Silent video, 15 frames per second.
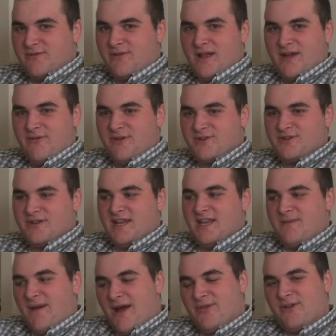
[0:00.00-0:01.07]
in fly fishing,
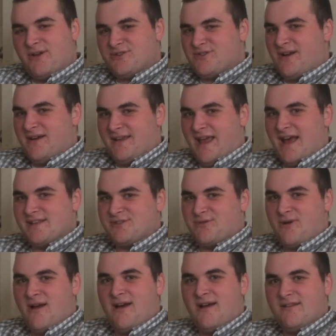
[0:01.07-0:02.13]
getting them out there trying to cast a
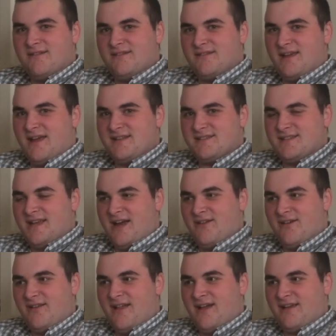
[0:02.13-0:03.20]
rod and see how
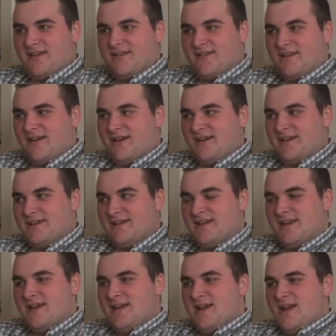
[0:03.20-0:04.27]
they like it.
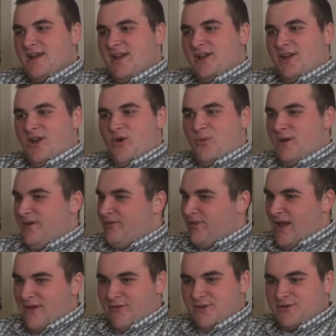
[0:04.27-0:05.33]
We
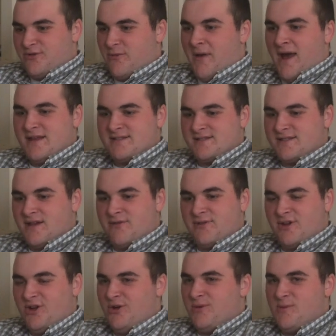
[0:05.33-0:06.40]
fly fish for bass and stuff
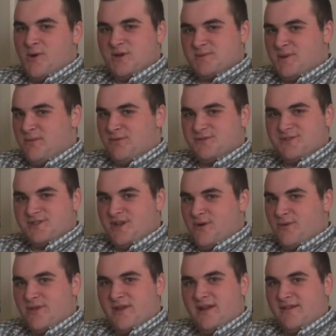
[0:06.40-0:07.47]
too, but most people just
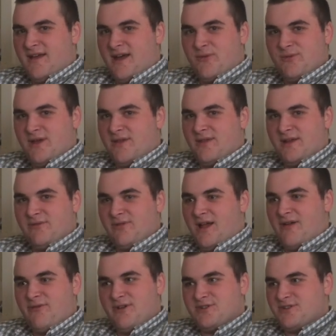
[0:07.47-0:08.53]
don't think of that when they think
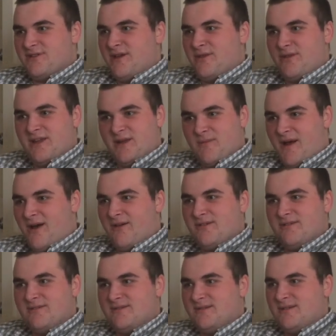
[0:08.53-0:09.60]
fly fishing. They think
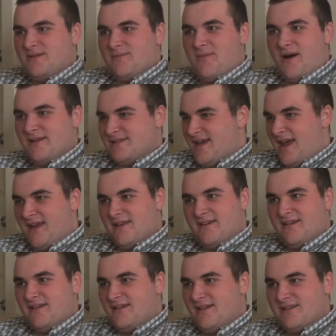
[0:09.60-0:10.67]
about
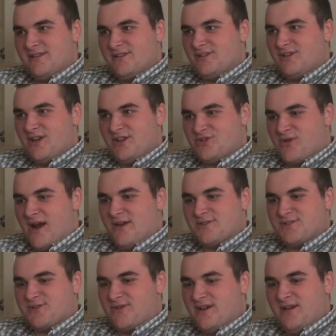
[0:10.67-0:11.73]
Montana and a
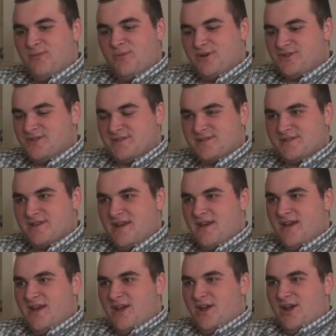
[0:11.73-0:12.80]
trout stream, which is
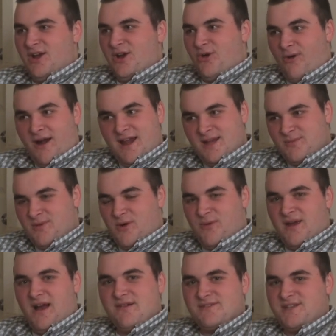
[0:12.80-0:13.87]
great, but
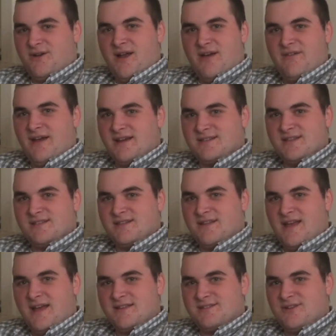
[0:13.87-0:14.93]
we obviously don't have access to
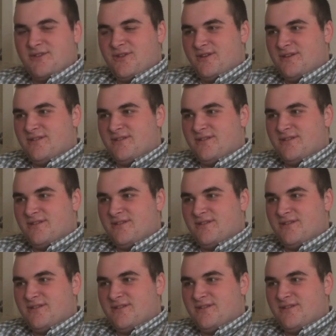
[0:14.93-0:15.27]
that. So